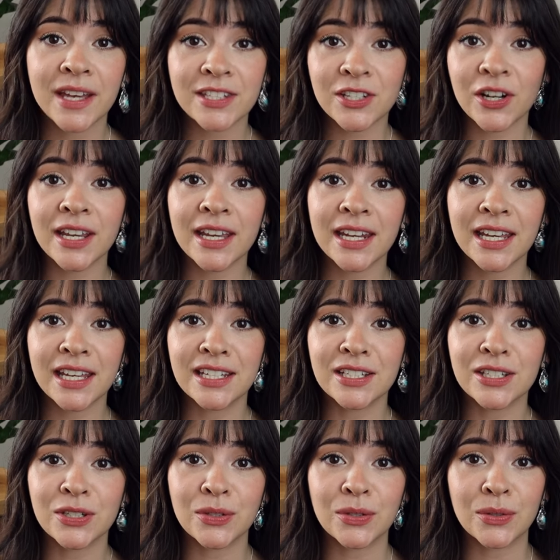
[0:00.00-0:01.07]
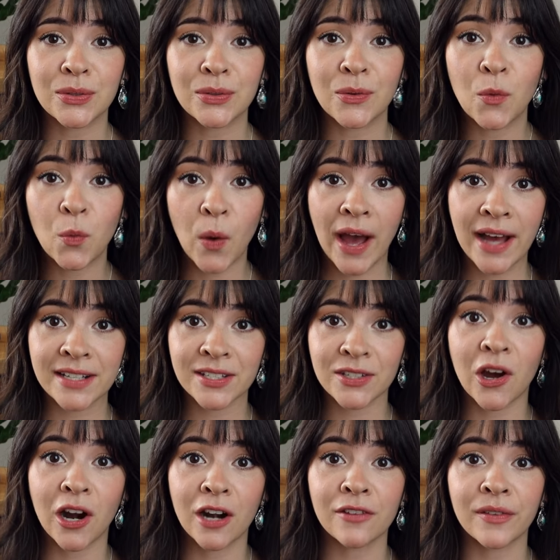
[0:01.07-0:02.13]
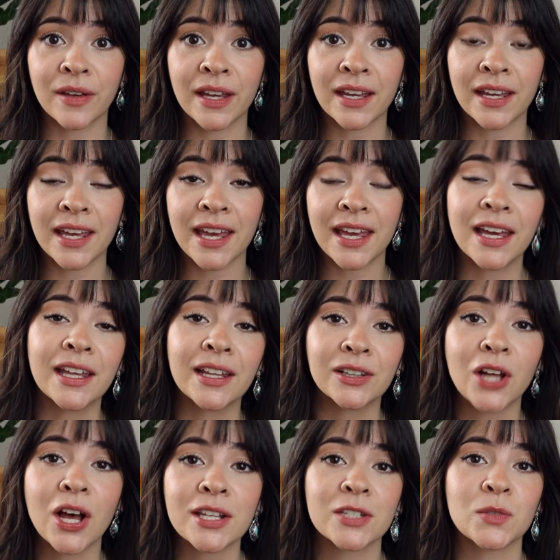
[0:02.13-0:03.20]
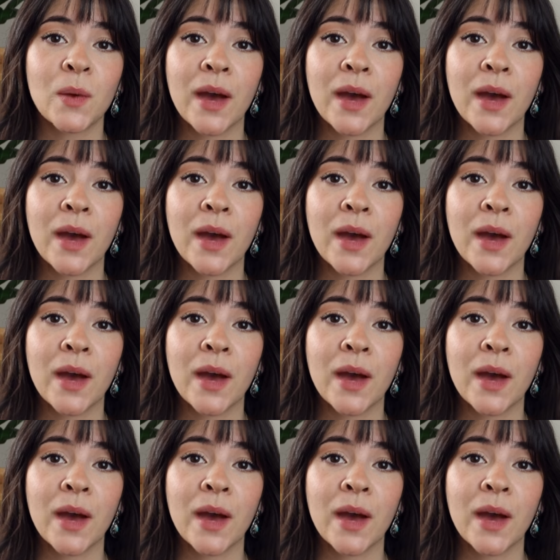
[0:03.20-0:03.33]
I started getting into wax carving and lost